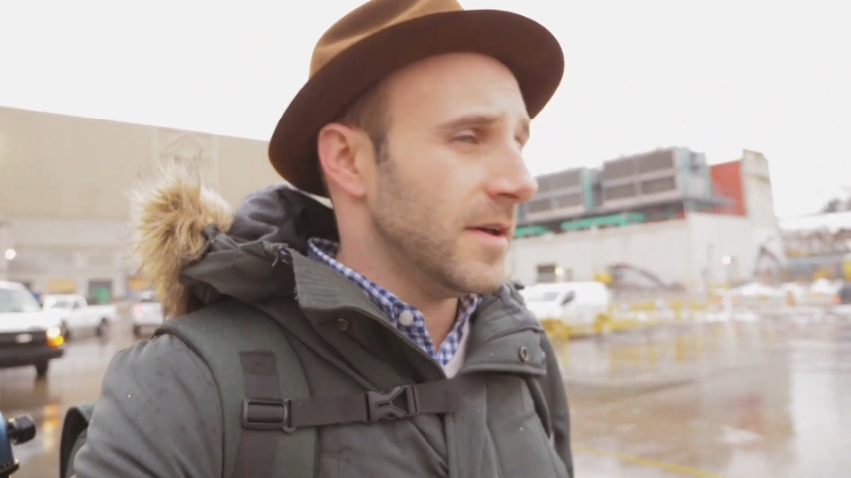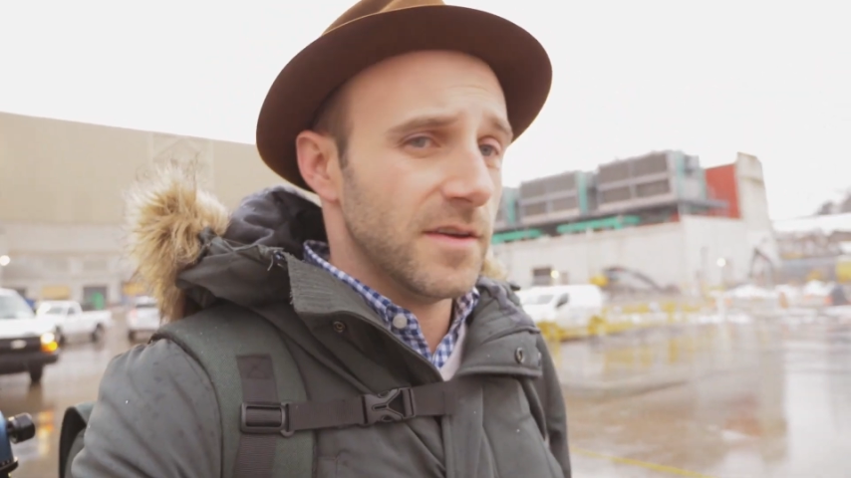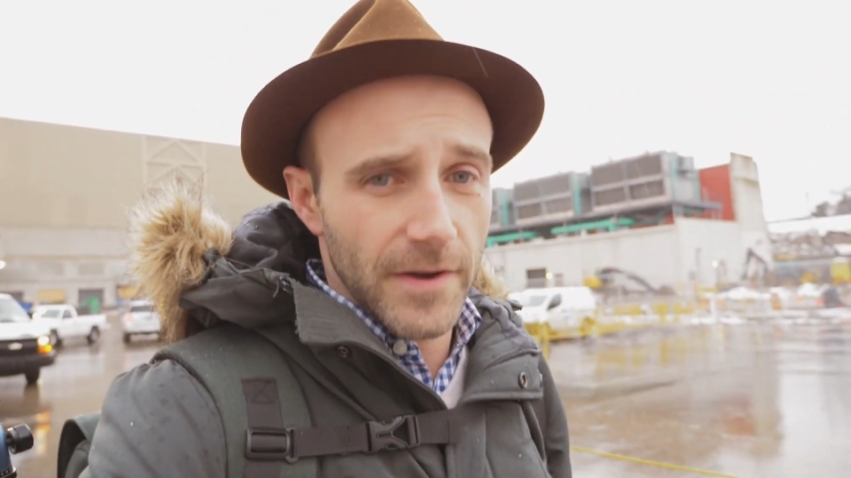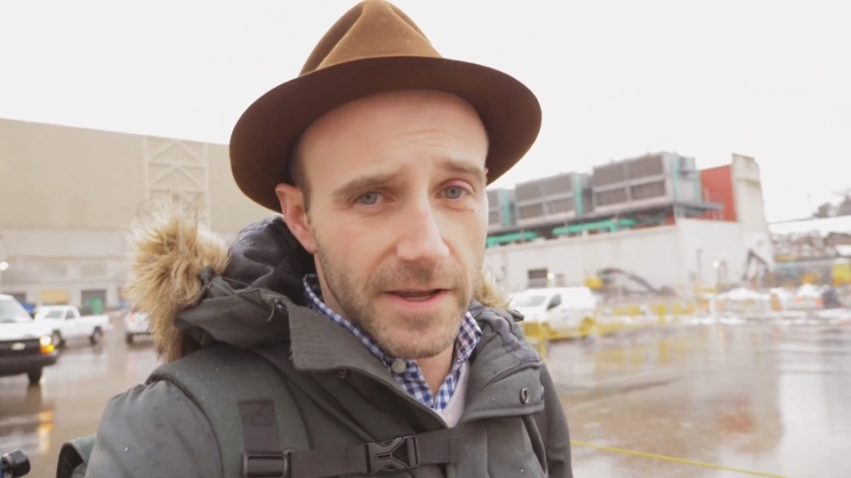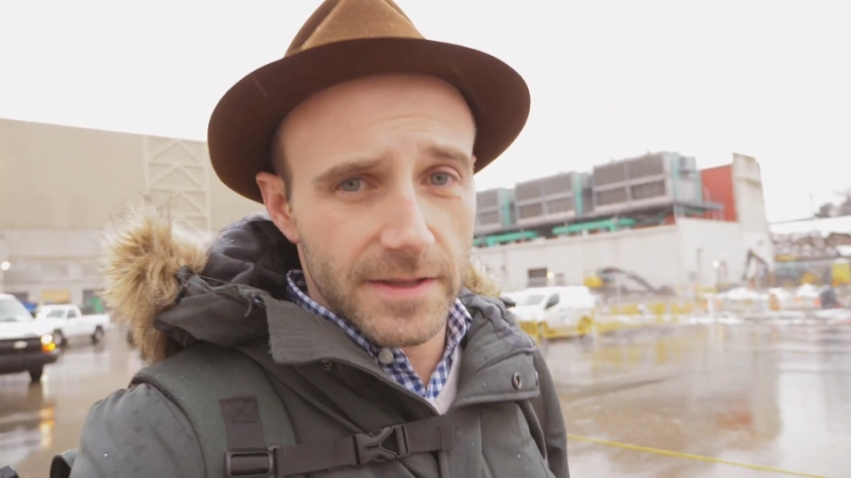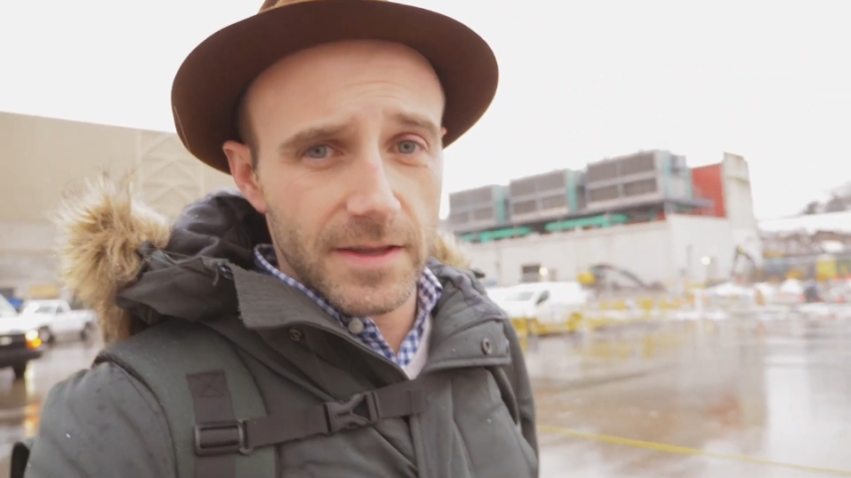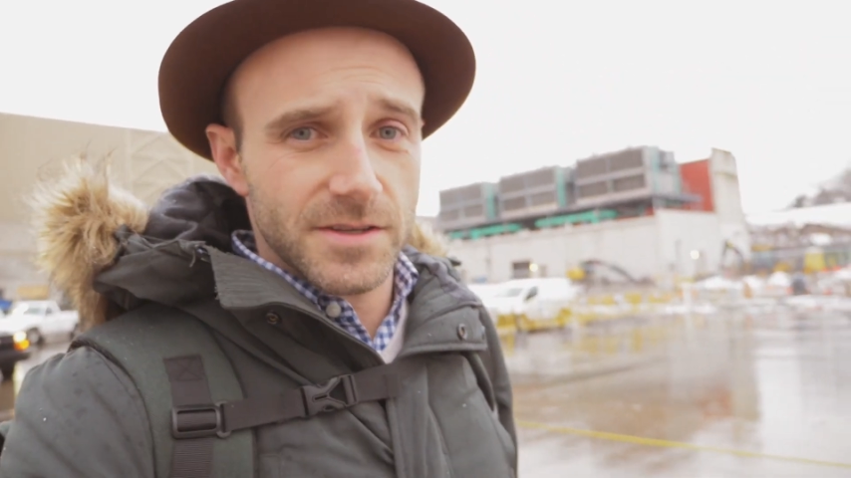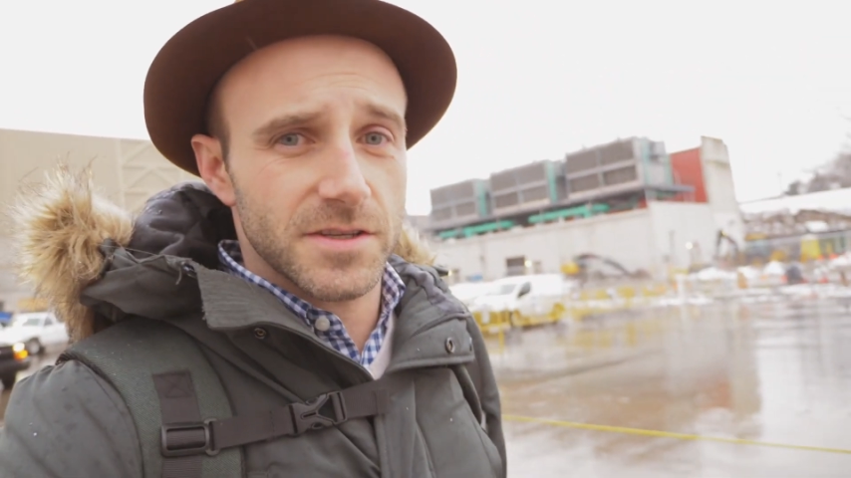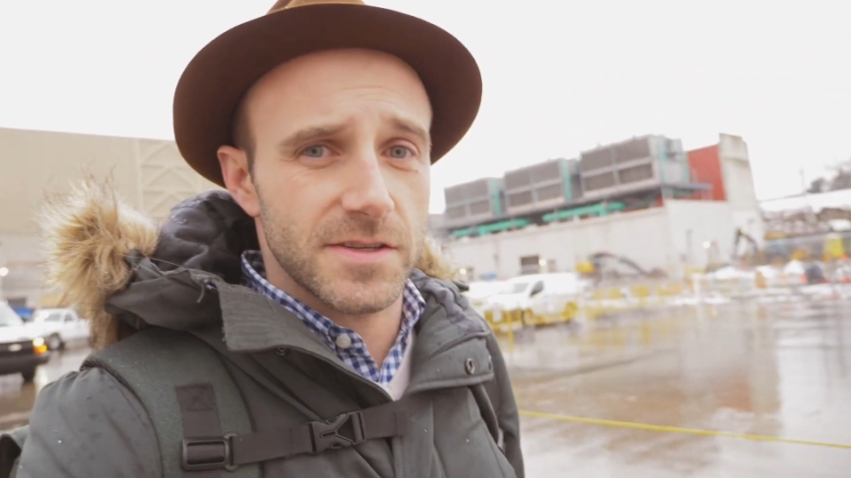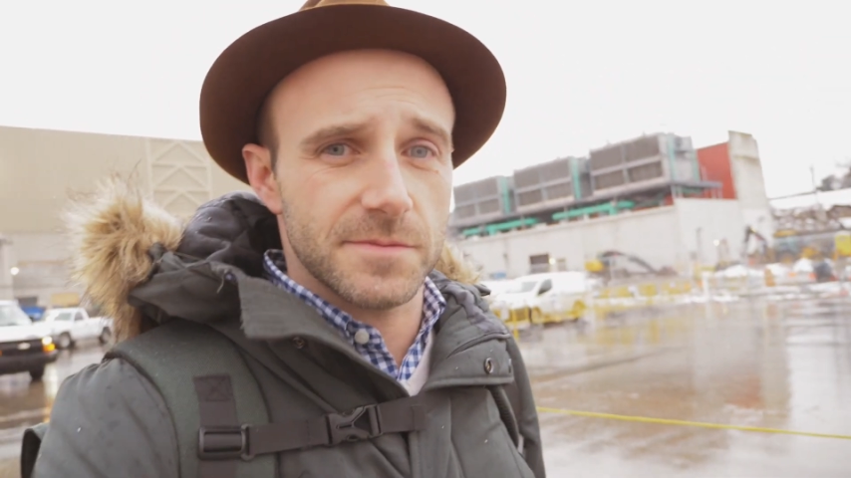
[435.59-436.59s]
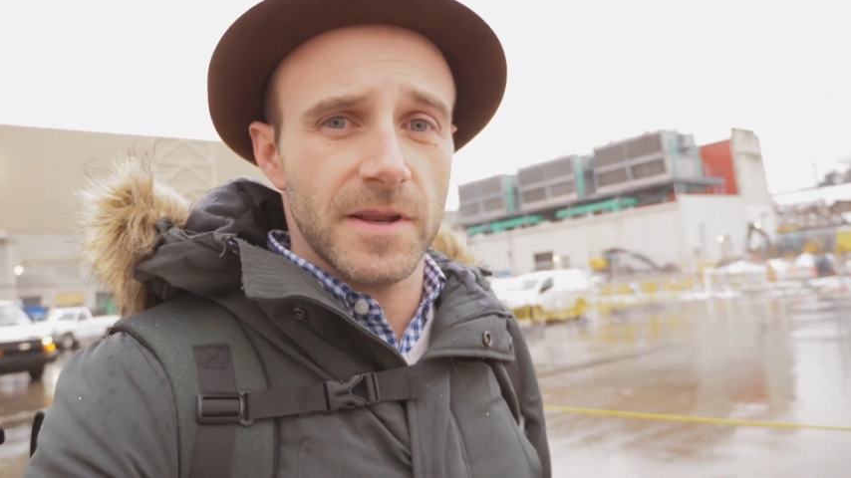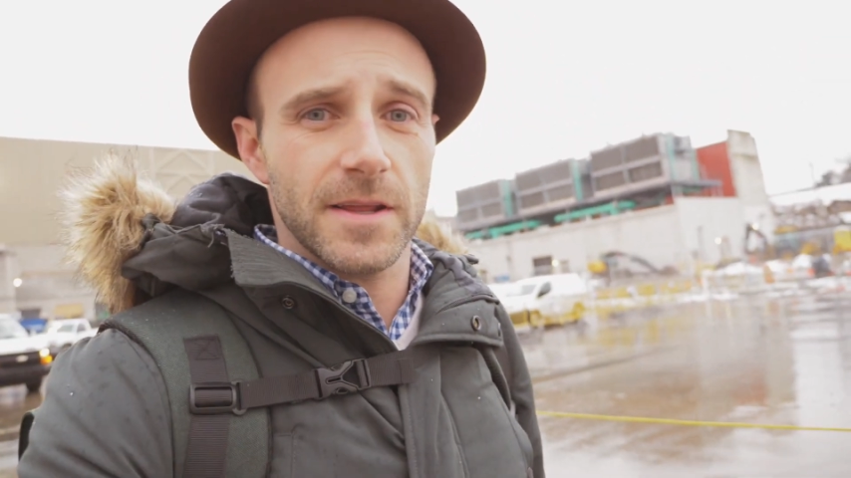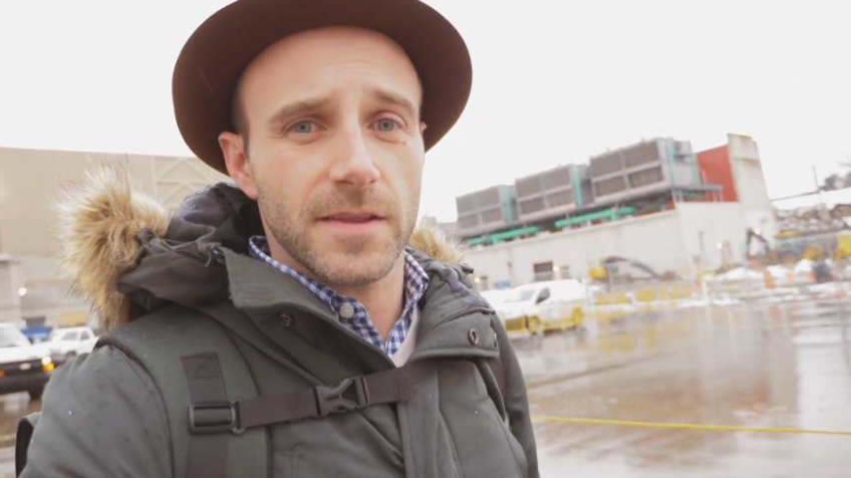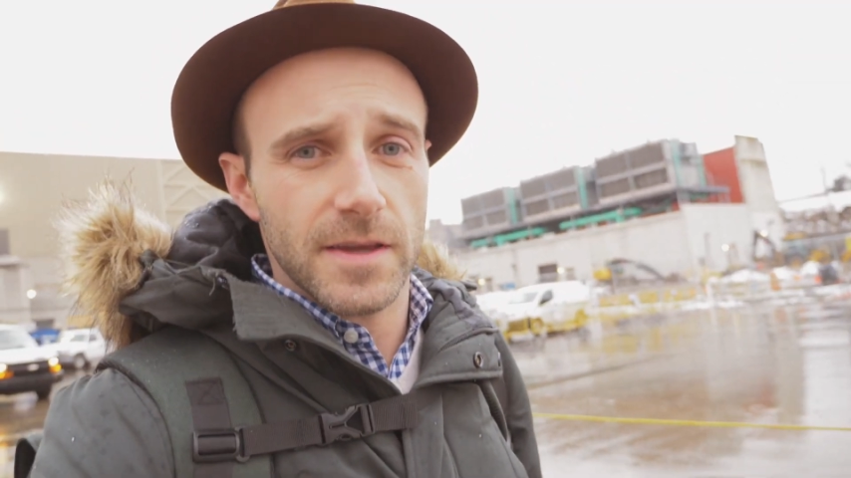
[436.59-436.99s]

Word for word: If I could get just as many